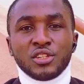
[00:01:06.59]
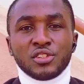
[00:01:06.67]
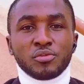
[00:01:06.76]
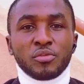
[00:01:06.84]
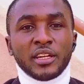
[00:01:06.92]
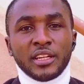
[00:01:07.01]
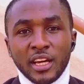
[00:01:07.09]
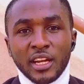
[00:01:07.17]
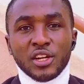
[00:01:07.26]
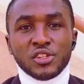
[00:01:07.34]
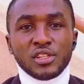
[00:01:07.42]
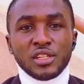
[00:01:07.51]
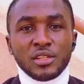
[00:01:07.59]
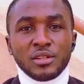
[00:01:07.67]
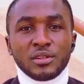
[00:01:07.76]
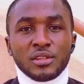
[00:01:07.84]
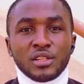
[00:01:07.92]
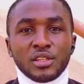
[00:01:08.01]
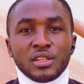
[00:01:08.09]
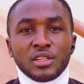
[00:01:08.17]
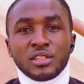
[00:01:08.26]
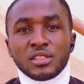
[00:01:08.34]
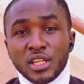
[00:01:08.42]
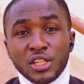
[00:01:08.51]
So my dad actually
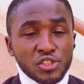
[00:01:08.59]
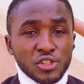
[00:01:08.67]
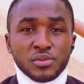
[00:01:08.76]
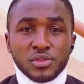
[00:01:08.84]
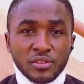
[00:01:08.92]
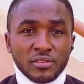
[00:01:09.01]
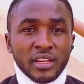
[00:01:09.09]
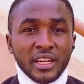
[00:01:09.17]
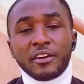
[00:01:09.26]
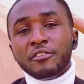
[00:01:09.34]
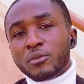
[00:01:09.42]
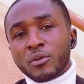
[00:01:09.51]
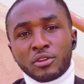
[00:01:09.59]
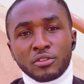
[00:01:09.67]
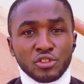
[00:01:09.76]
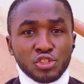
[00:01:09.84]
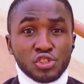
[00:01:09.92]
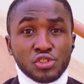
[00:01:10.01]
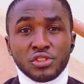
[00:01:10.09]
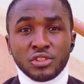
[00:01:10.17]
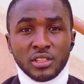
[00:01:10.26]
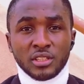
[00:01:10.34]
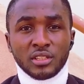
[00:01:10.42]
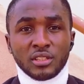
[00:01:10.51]
said to himself that every one of his
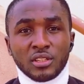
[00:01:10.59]
children,